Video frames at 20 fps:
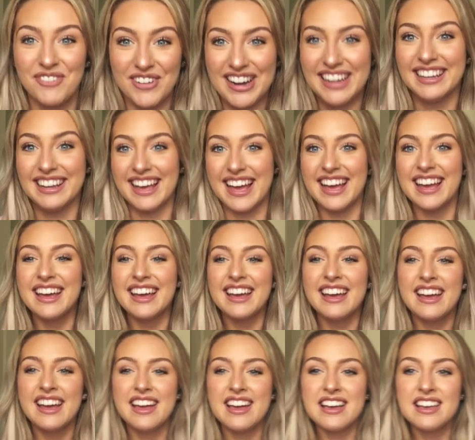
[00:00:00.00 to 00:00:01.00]
really.
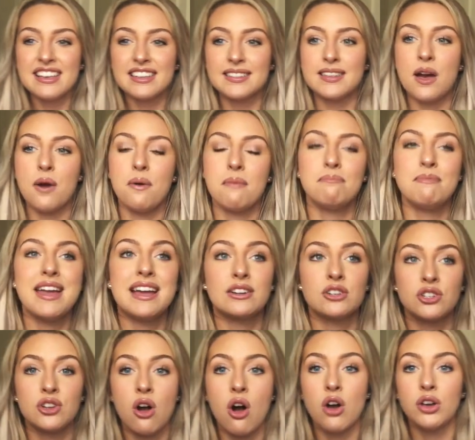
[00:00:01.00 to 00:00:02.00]
So So make
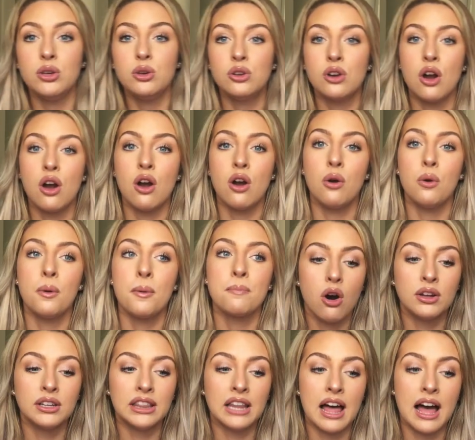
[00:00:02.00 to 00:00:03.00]
sure you go
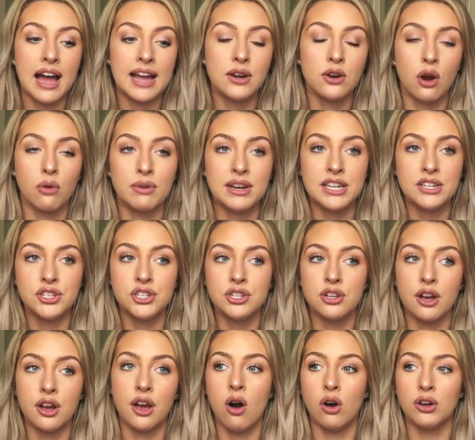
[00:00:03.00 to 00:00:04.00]
online or read
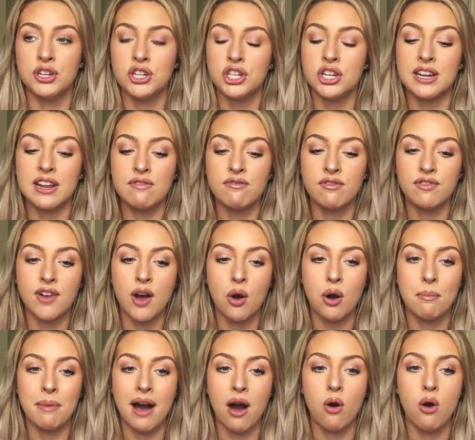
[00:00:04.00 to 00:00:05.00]
your audition info
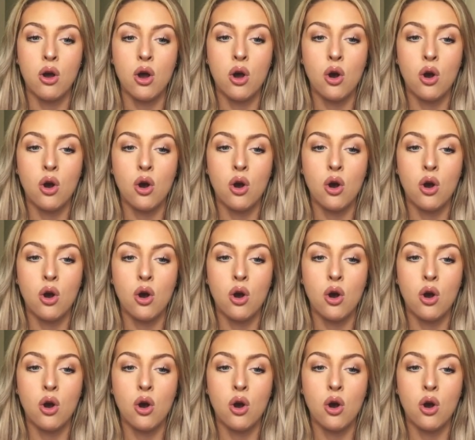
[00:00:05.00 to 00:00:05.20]
about